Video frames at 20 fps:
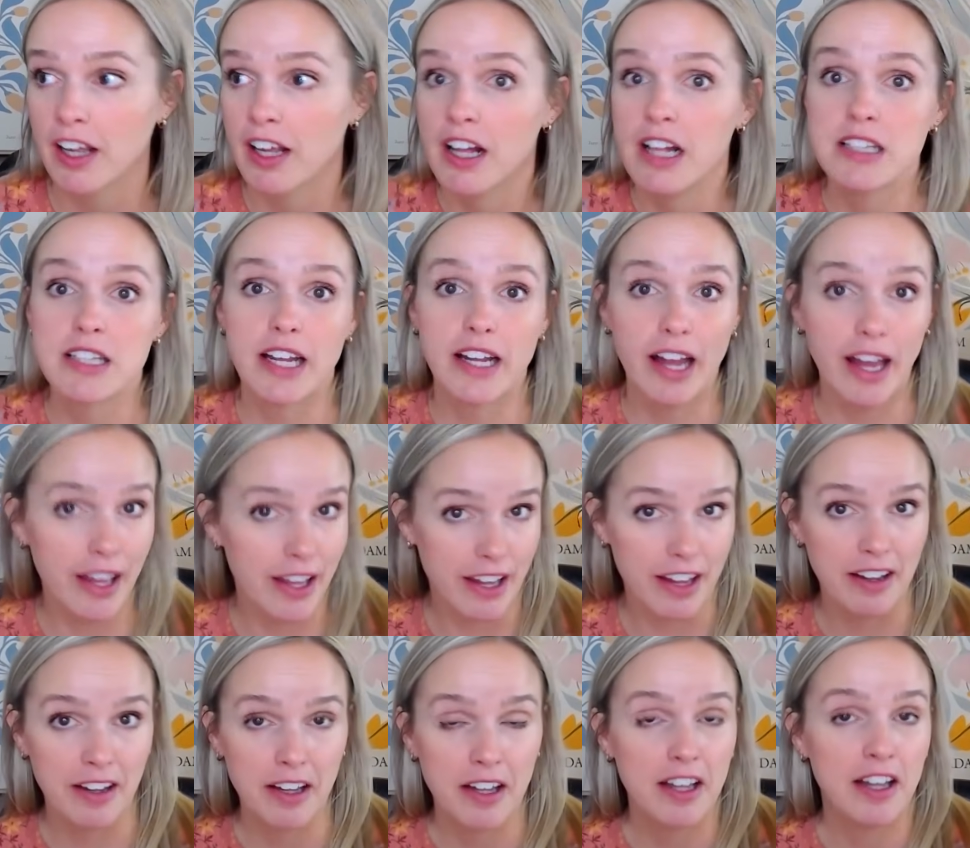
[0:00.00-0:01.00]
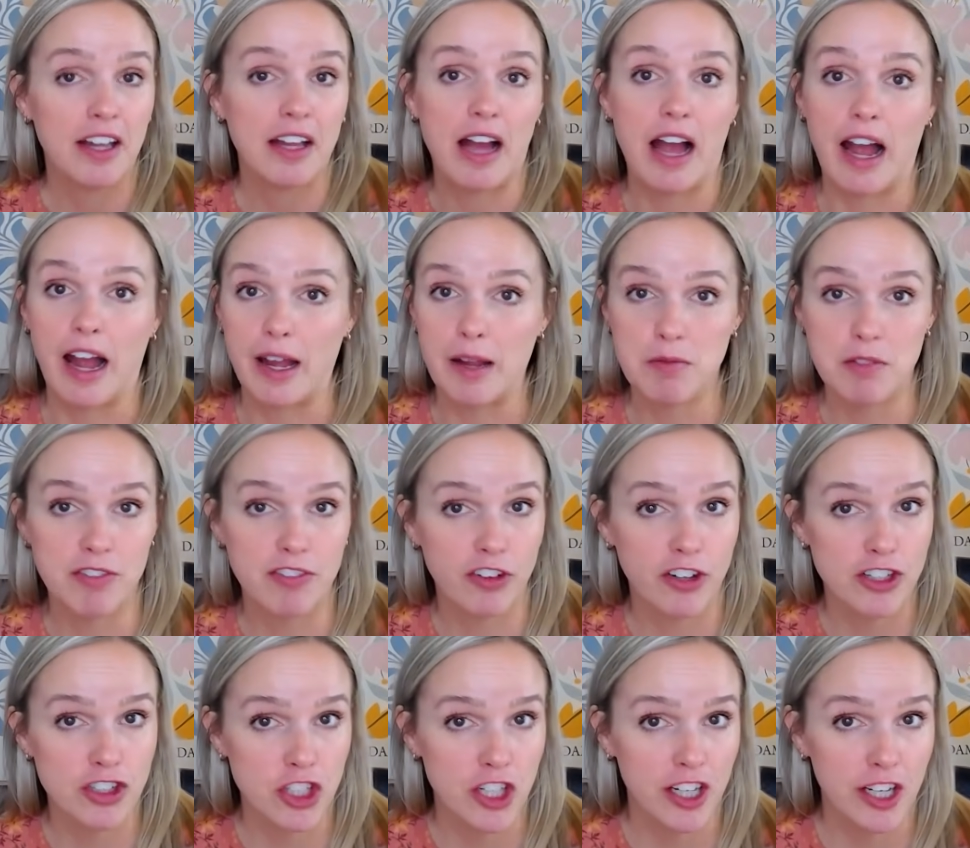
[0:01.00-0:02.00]
It's like, hey, I'm
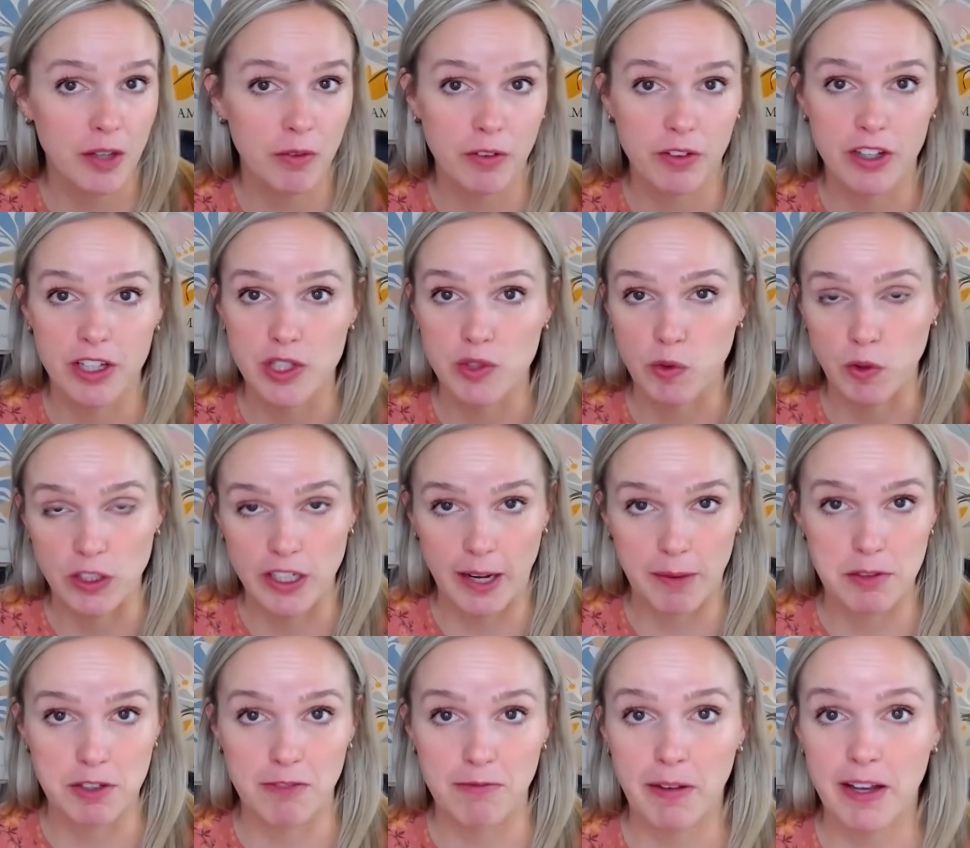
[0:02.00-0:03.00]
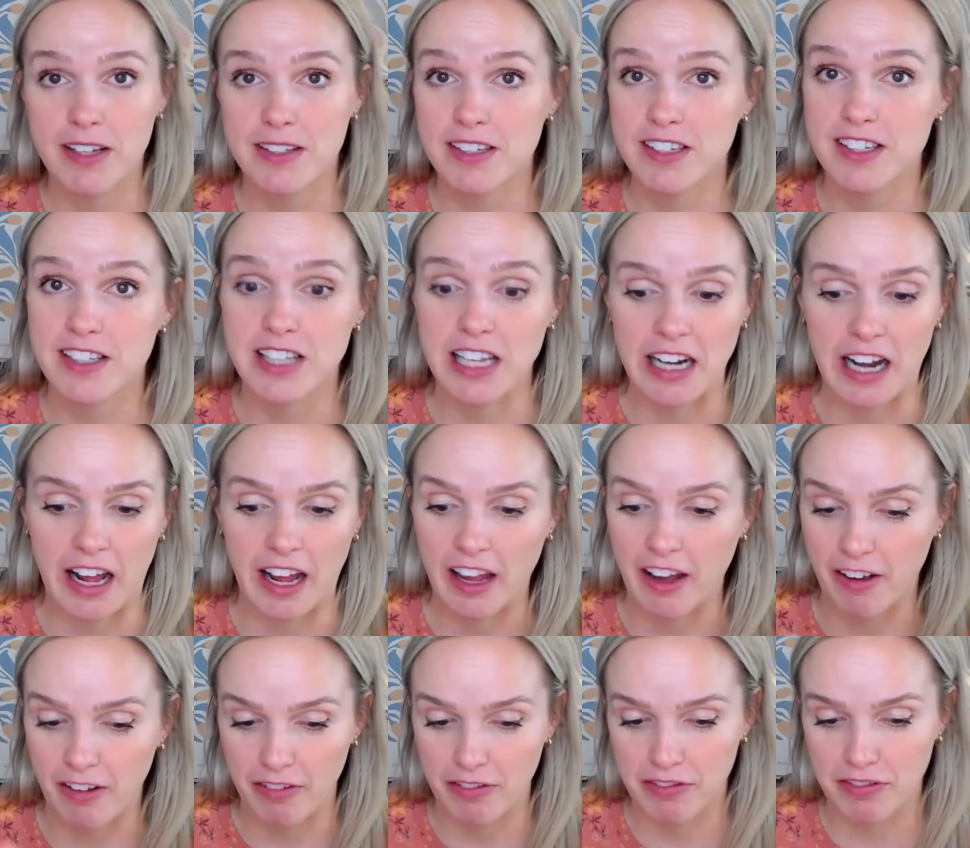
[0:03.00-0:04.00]
differentiating with these 4 types of mazes, and I
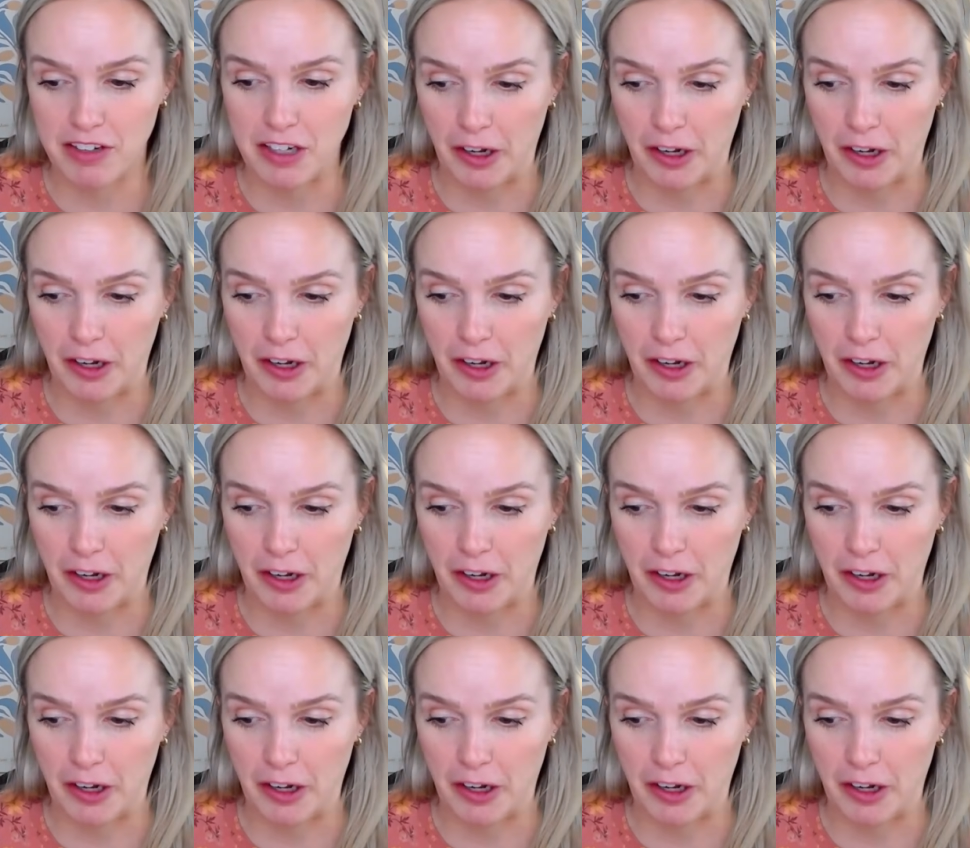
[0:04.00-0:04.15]
have,